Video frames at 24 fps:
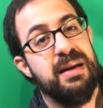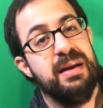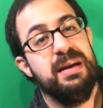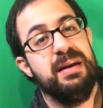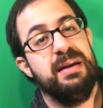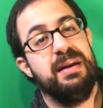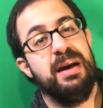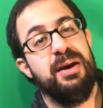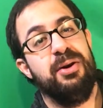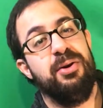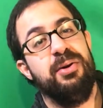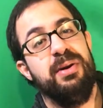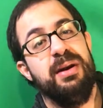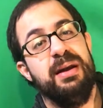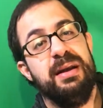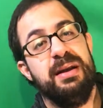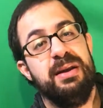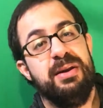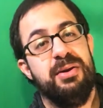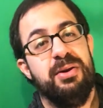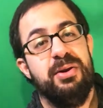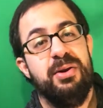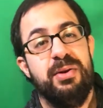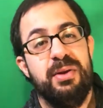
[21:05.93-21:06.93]
not only,
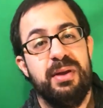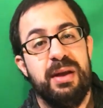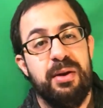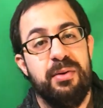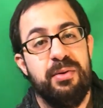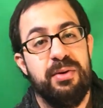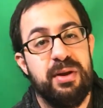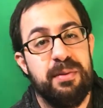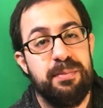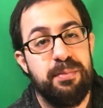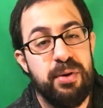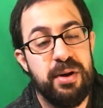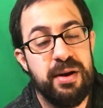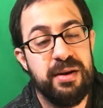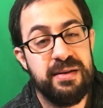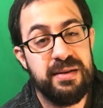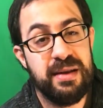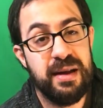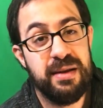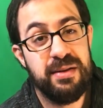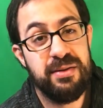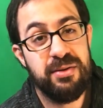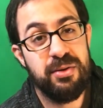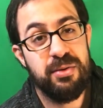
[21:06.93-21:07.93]
you know, there was a
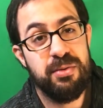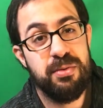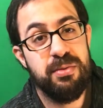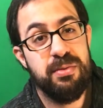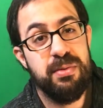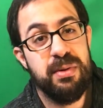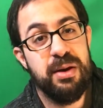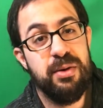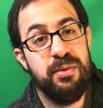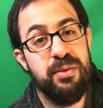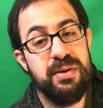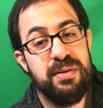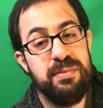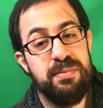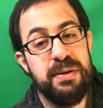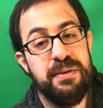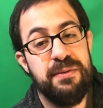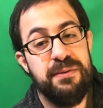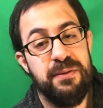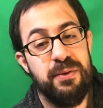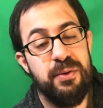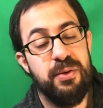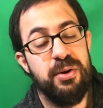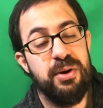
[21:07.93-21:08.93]
predecessor, it was
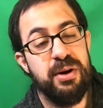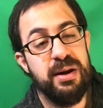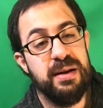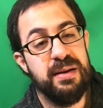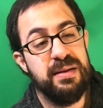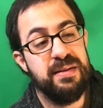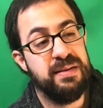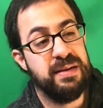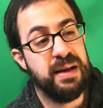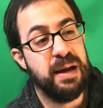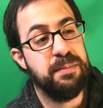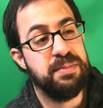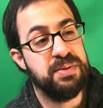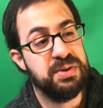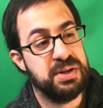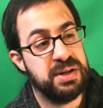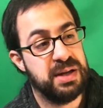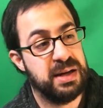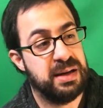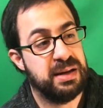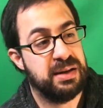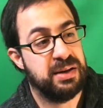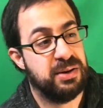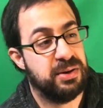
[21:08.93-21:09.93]
before
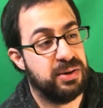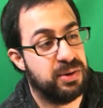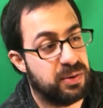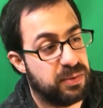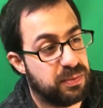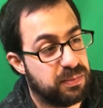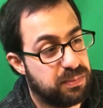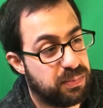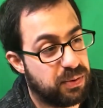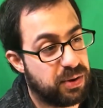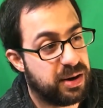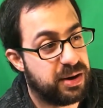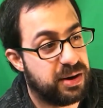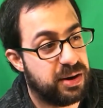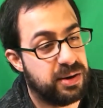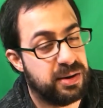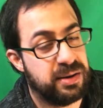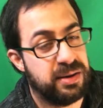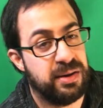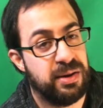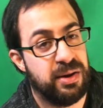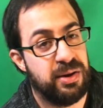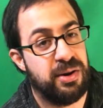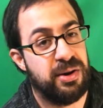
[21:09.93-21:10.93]
Inception, you know, brought
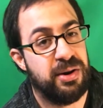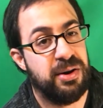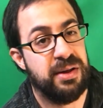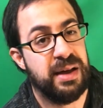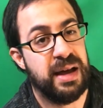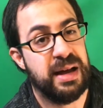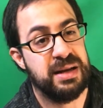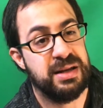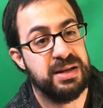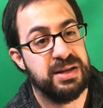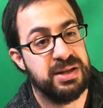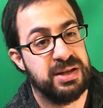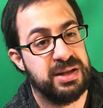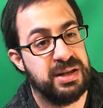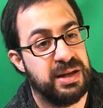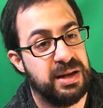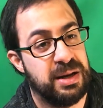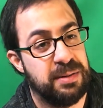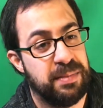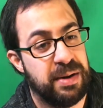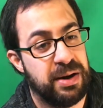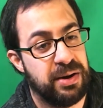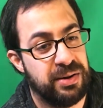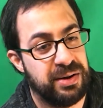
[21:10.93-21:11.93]
on all that shit
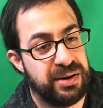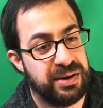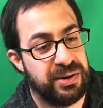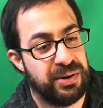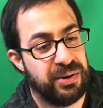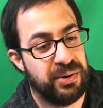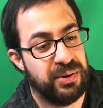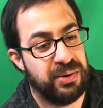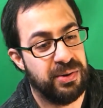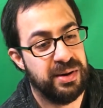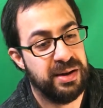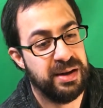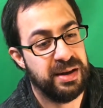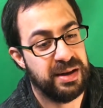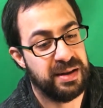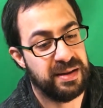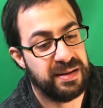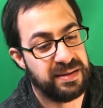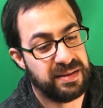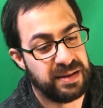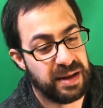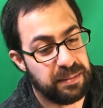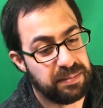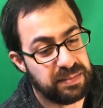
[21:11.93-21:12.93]
about, you know,
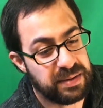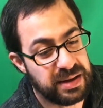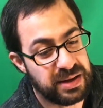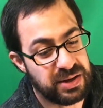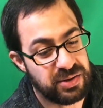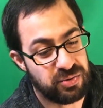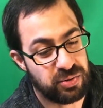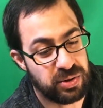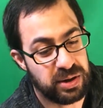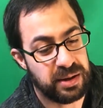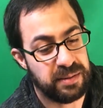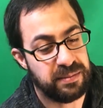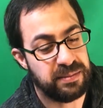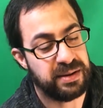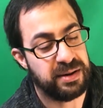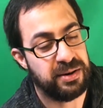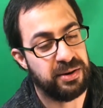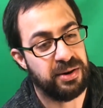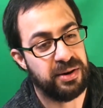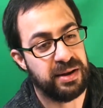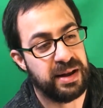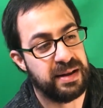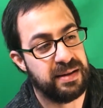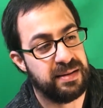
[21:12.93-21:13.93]
incepting dreams and
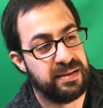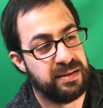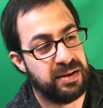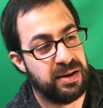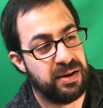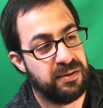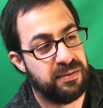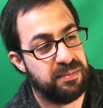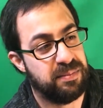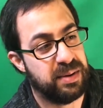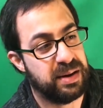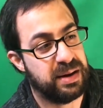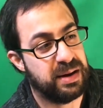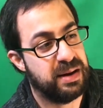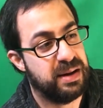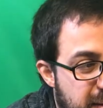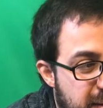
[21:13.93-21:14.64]
all that stuff, but,